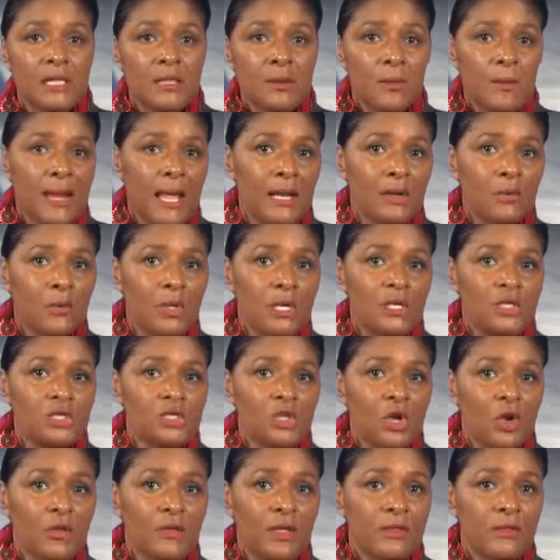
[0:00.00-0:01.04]
The plan will
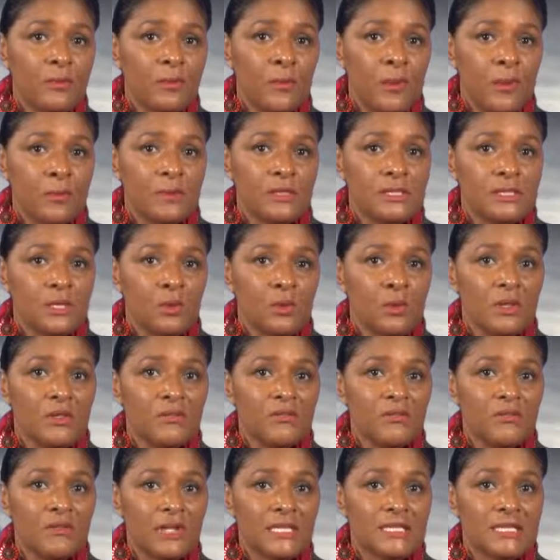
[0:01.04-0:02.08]
ensure that the property will
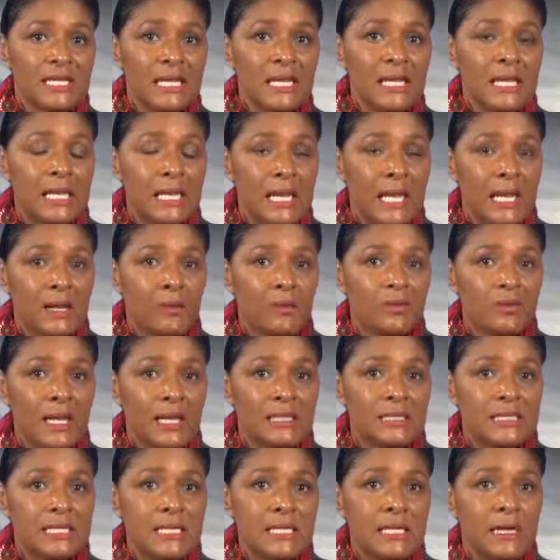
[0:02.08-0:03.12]
fit in line with
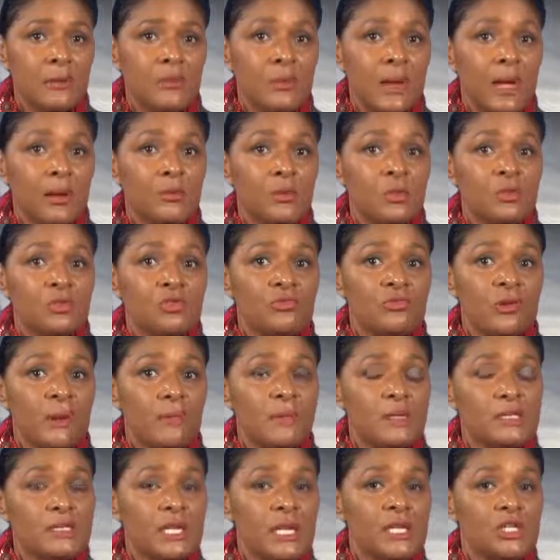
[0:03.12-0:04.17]
Antigua and Barbuda's
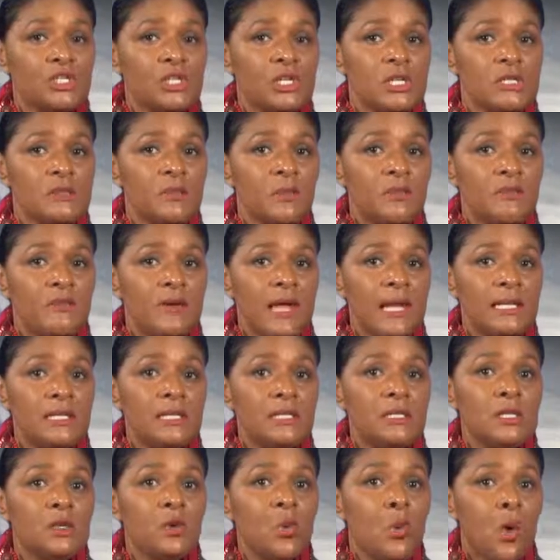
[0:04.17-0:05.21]
reputation as
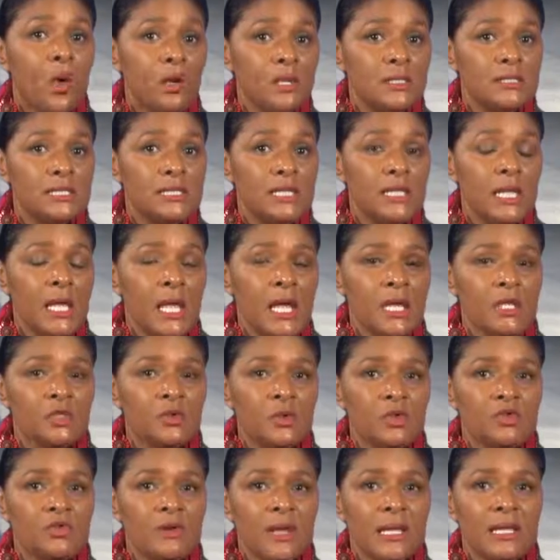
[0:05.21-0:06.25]
providing the quality to
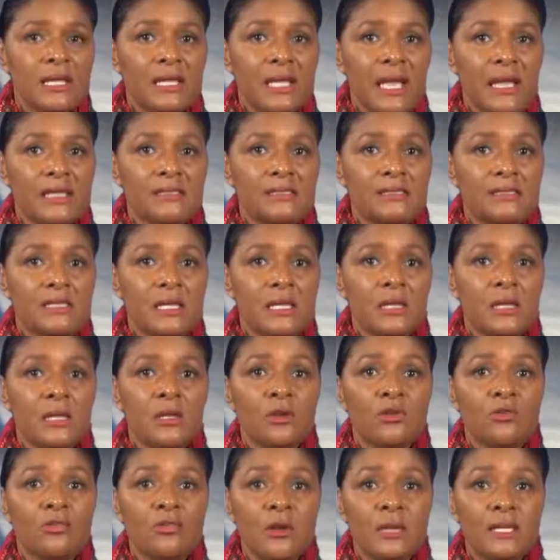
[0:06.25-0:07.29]
attract guests in an
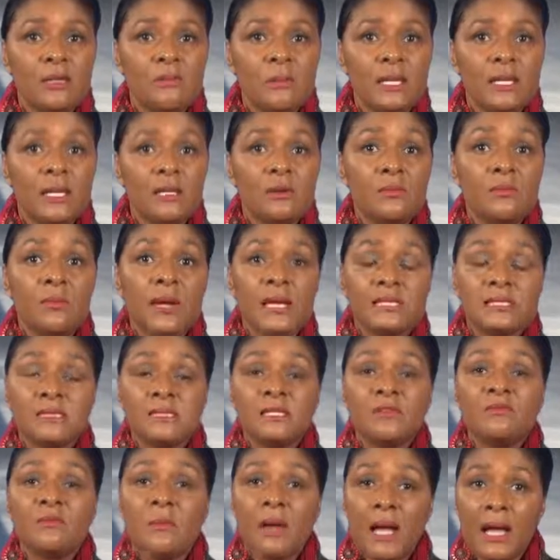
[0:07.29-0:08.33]
incredibly
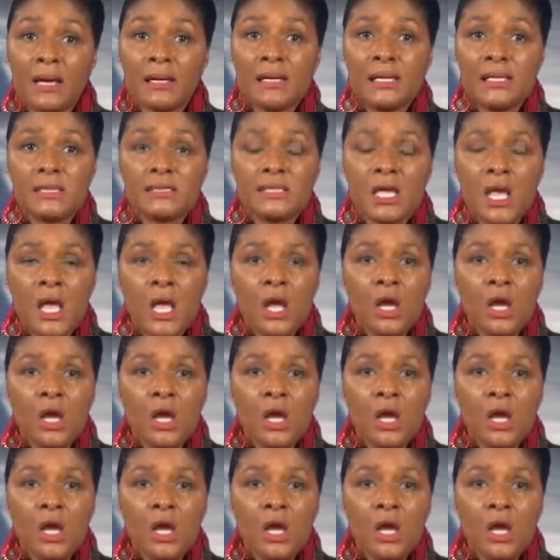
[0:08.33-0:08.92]
competitive market.